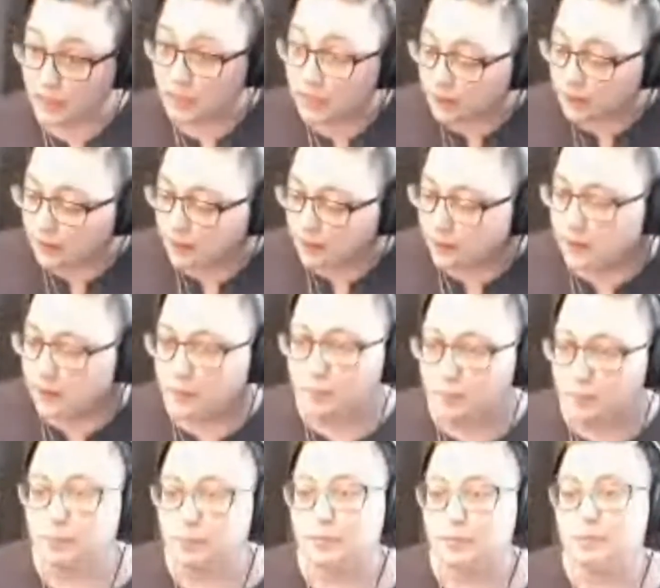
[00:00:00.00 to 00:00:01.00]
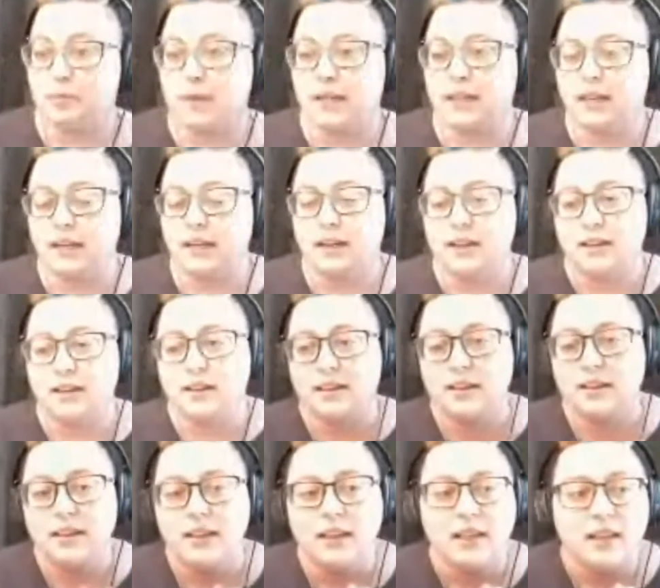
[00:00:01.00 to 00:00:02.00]
it. Um, but
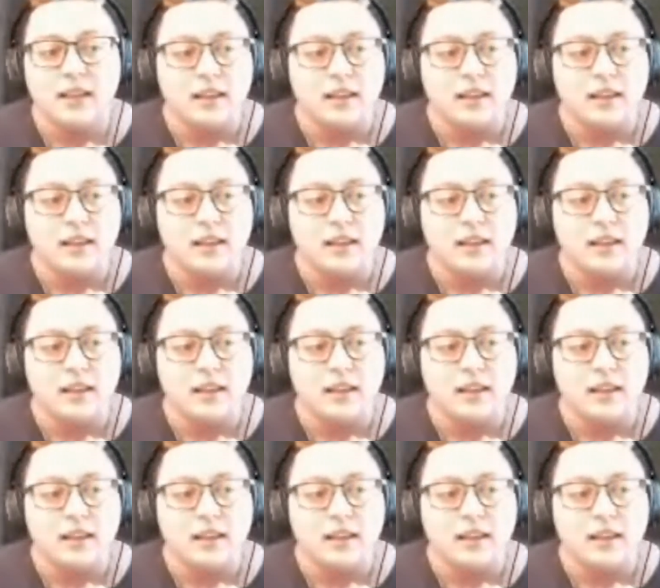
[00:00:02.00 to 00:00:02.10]
uh,